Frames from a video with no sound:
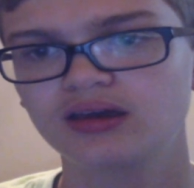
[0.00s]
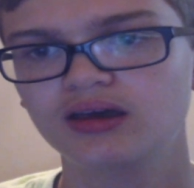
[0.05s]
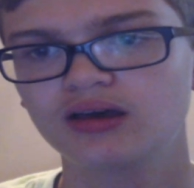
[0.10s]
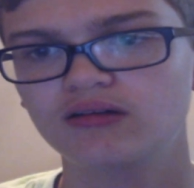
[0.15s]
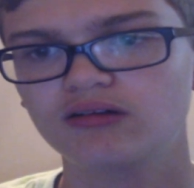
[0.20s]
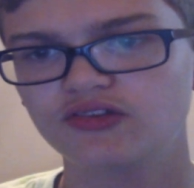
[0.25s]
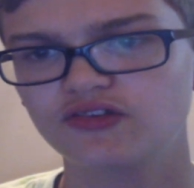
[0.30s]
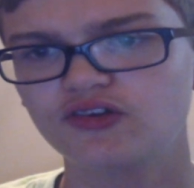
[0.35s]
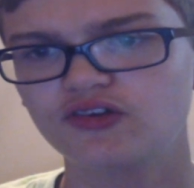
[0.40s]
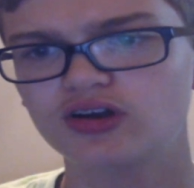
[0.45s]

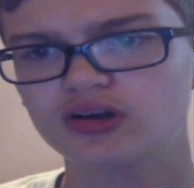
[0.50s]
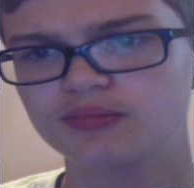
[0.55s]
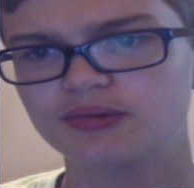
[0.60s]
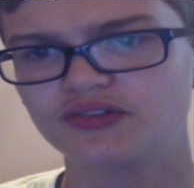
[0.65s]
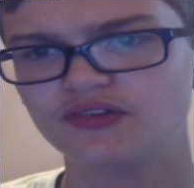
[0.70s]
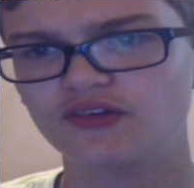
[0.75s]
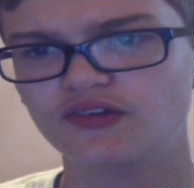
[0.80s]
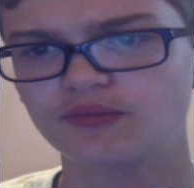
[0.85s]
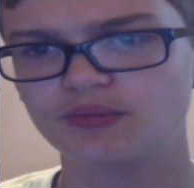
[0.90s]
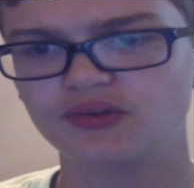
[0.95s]
let's talk
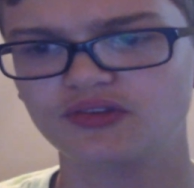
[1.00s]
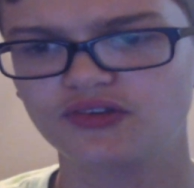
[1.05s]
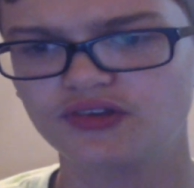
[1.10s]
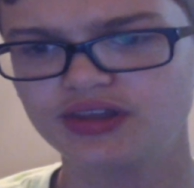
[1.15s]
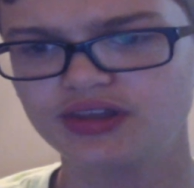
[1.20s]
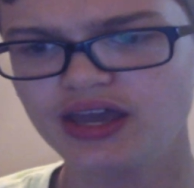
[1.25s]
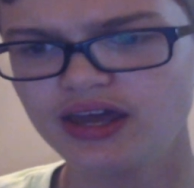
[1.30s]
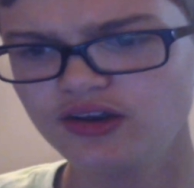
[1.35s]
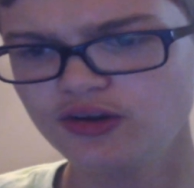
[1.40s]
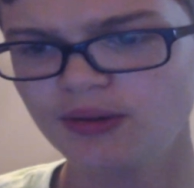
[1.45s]
about this one. So
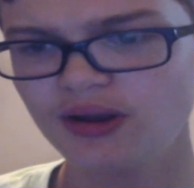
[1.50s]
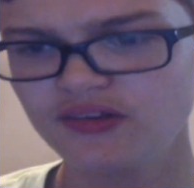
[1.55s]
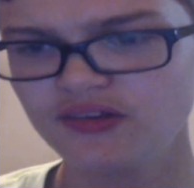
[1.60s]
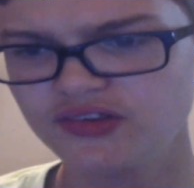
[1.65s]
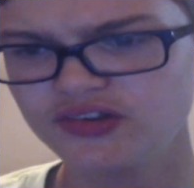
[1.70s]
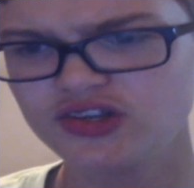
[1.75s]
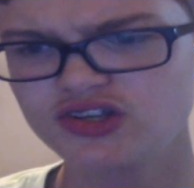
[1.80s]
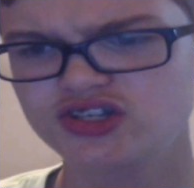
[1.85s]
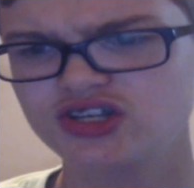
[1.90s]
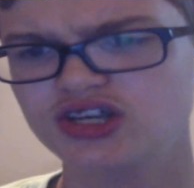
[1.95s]
the Enterprise
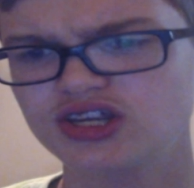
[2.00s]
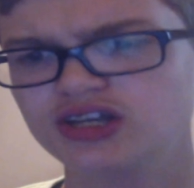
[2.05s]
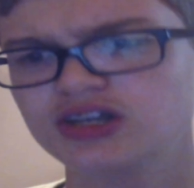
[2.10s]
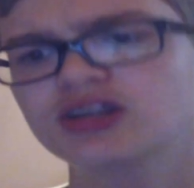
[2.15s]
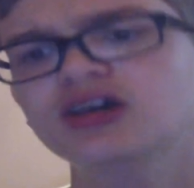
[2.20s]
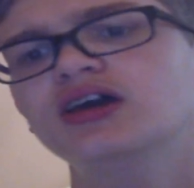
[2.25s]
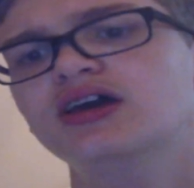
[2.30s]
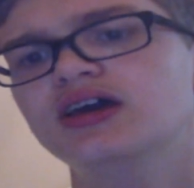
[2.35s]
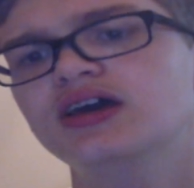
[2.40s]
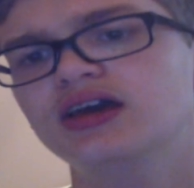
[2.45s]
Edition
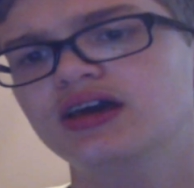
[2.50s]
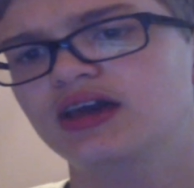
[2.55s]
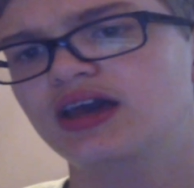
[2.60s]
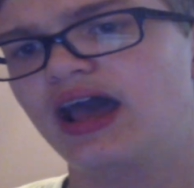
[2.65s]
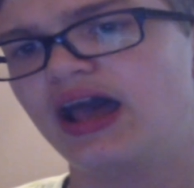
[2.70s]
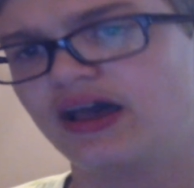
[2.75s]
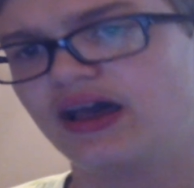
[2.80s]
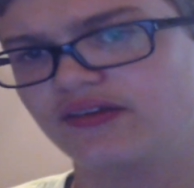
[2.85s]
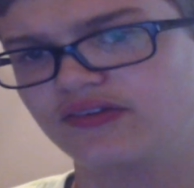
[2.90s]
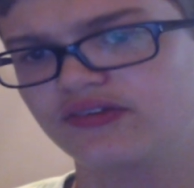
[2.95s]

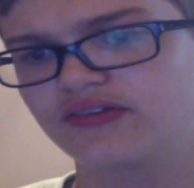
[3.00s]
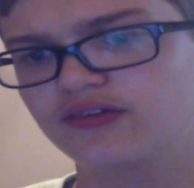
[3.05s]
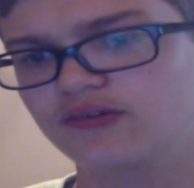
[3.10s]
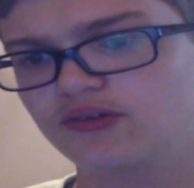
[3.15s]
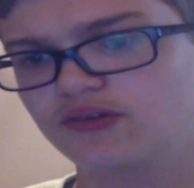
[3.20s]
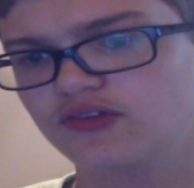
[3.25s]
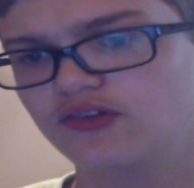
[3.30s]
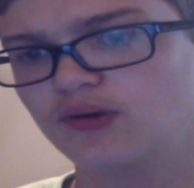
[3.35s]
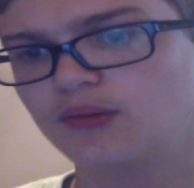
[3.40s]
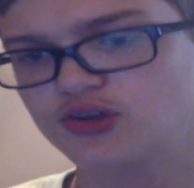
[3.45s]
has
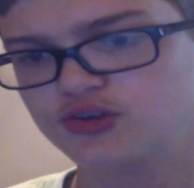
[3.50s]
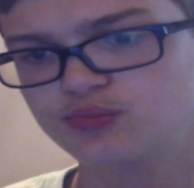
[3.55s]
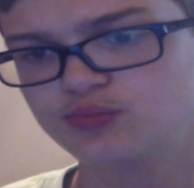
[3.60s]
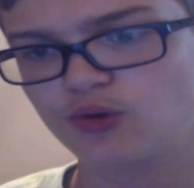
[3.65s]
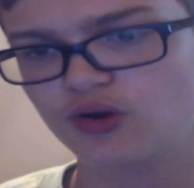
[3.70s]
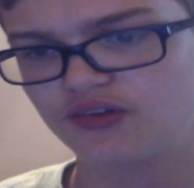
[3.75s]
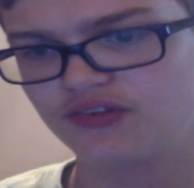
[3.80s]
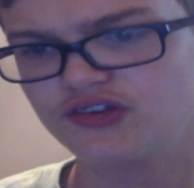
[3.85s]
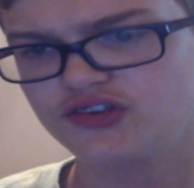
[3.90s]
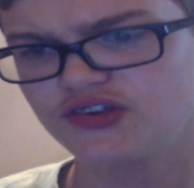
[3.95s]
so much
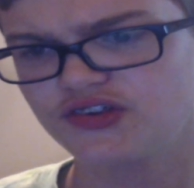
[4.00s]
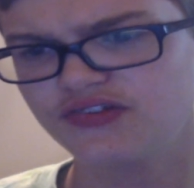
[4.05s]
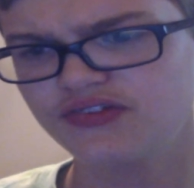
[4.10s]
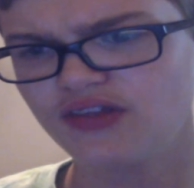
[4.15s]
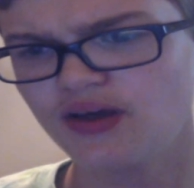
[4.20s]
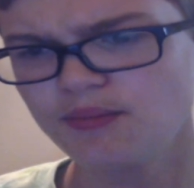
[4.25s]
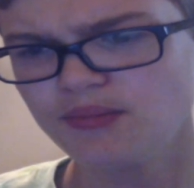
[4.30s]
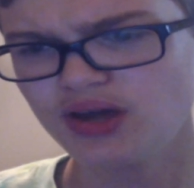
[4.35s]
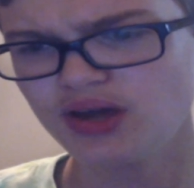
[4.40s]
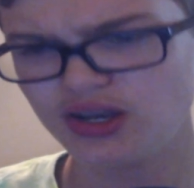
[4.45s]
more, such as
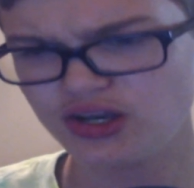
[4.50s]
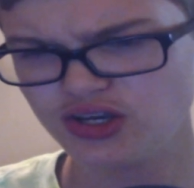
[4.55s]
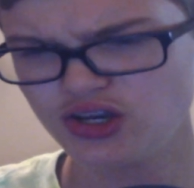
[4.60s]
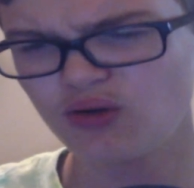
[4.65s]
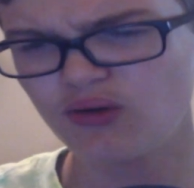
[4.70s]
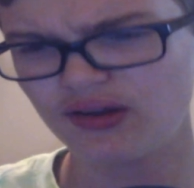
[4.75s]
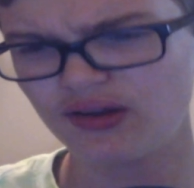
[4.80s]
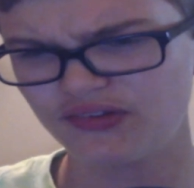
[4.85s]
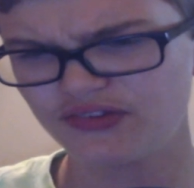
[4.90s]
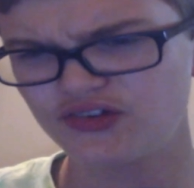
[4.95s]
some
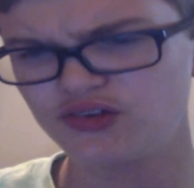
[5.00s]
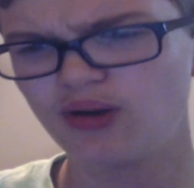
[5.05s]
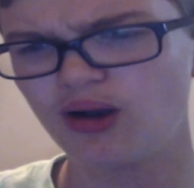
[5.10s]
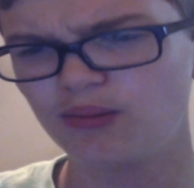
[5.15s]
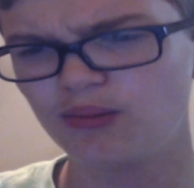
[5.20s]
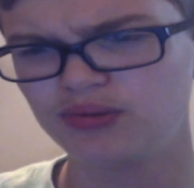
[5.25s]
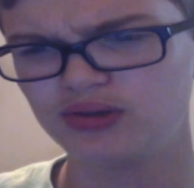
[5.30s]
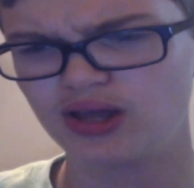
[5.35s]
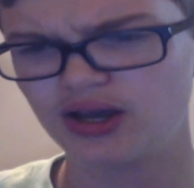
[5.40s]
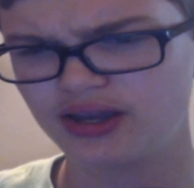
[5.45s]

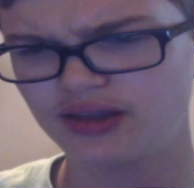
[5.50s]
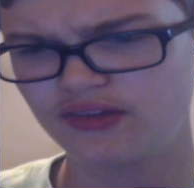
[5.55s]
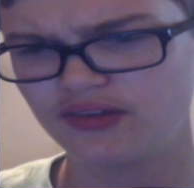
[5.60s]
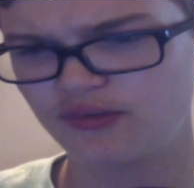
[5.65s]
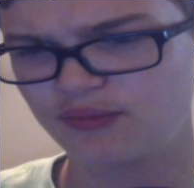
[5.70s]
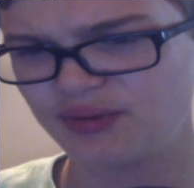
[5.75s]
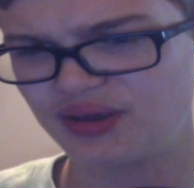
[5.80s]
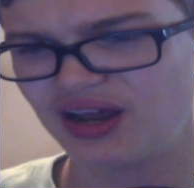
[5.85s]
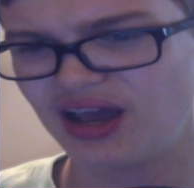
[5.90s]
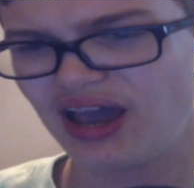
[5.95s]
NoSQL
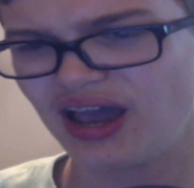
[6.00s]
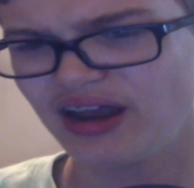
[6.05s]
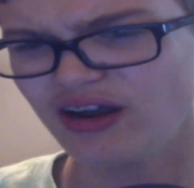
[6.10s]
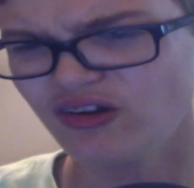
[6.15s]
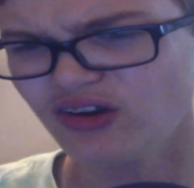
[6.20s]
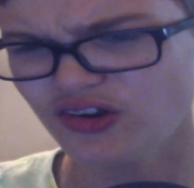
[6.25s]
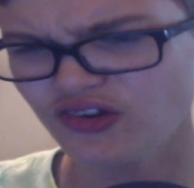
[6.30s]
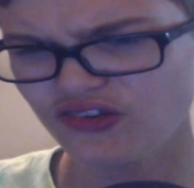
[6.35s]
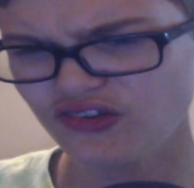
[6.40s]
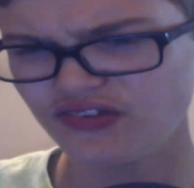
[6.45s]
plugins, but I
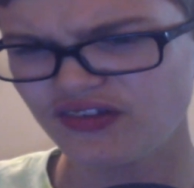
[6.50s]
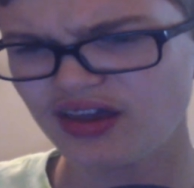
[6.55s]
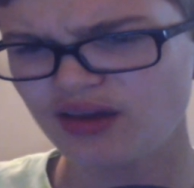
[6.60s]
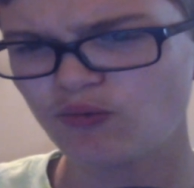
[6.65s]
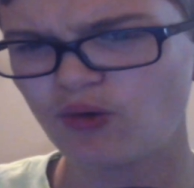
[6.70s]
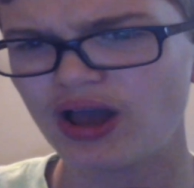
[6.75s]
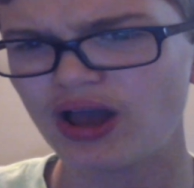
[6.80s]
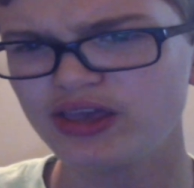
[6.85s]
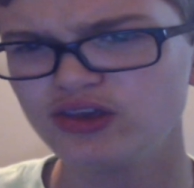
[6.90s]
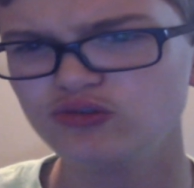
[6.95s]
don't understand
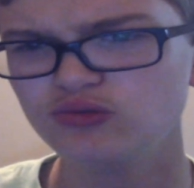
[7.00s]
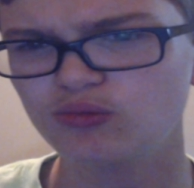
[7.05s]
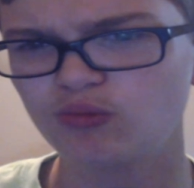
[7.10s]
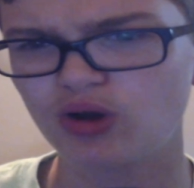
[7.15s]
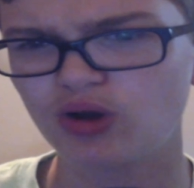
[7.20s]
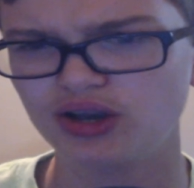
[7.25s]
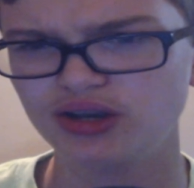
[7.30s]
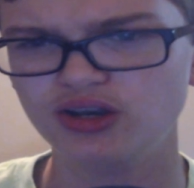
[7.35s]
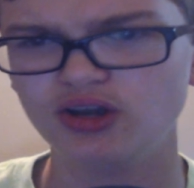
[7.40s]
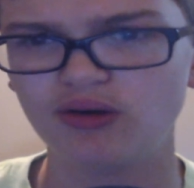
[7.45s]
why you would
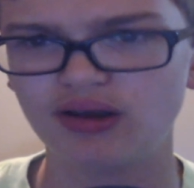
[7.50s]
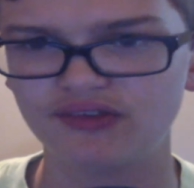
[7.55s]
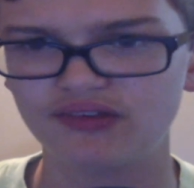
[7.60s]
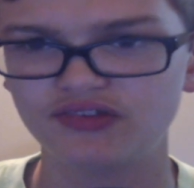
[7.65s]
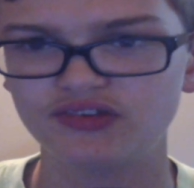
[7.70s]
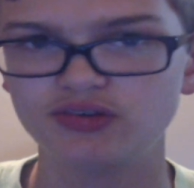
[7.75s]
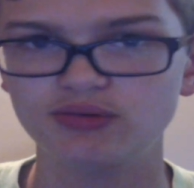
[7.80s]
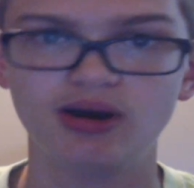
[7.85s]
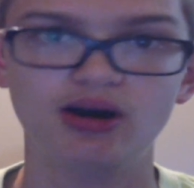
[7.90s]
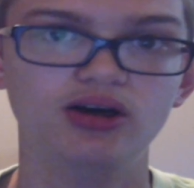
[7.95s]
want
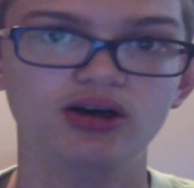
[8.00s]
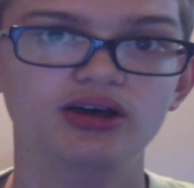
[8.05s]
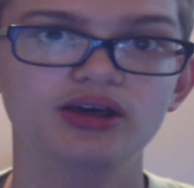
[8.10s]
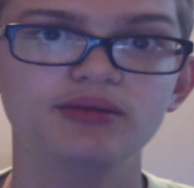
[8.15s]
NoSQL.